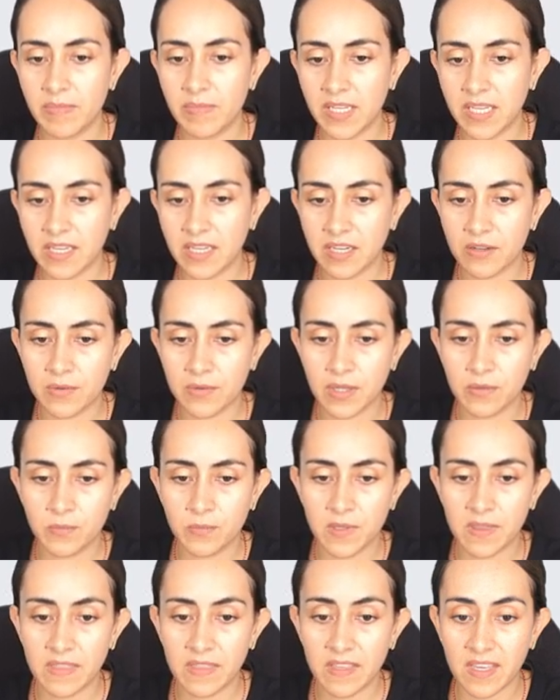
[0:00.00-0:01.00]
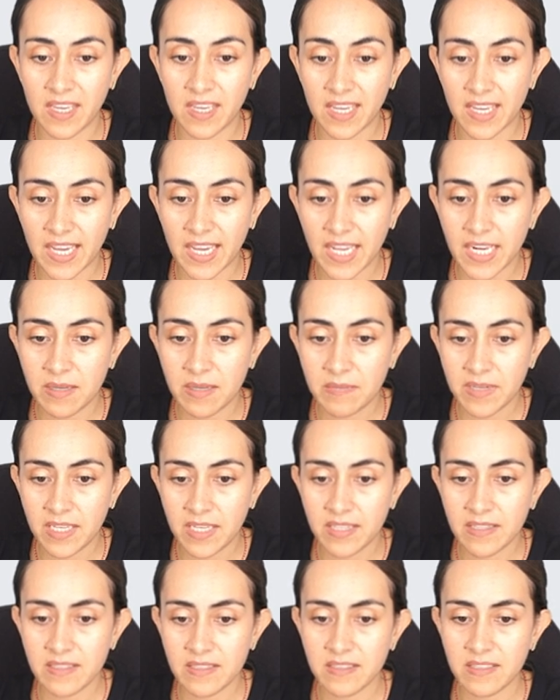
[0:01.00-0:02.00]
playing around with the
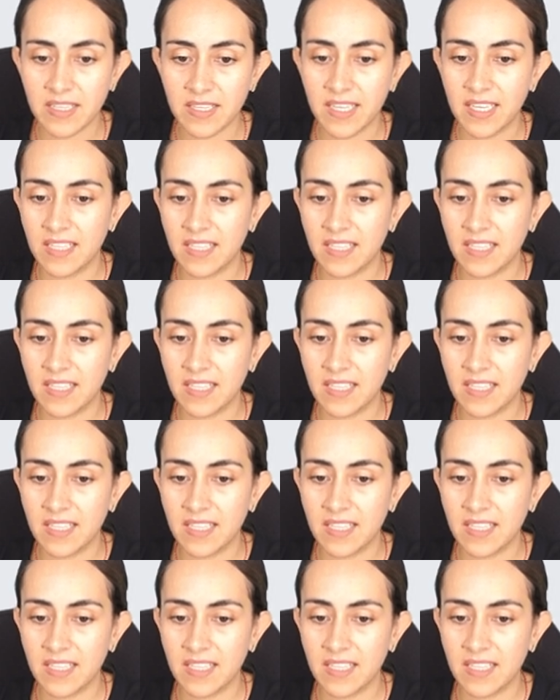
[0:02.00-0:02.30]
elements,